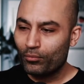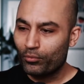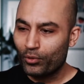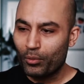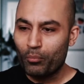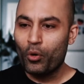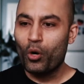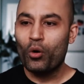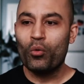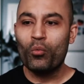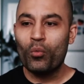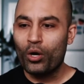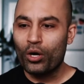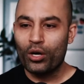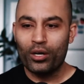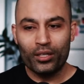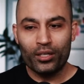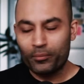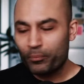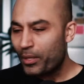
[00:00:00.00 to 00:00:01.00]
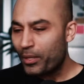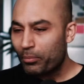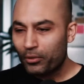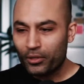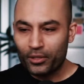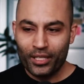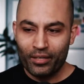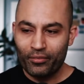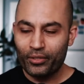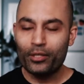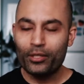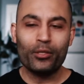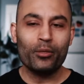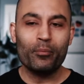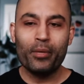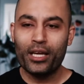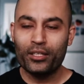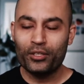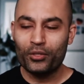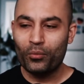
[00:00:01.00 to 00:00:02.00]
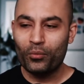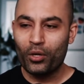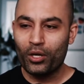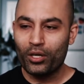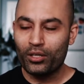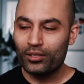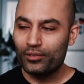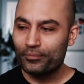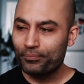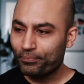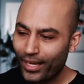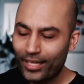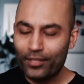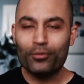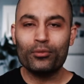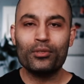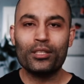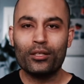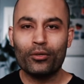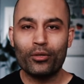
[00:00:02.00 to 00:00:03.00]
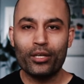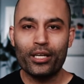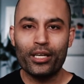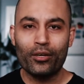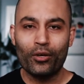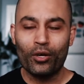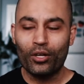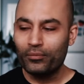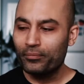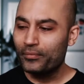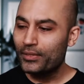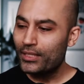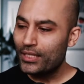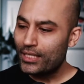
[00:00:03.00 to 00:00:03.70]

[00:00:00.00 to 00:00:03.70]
remote work, people are never going back to work. I don't agree at all.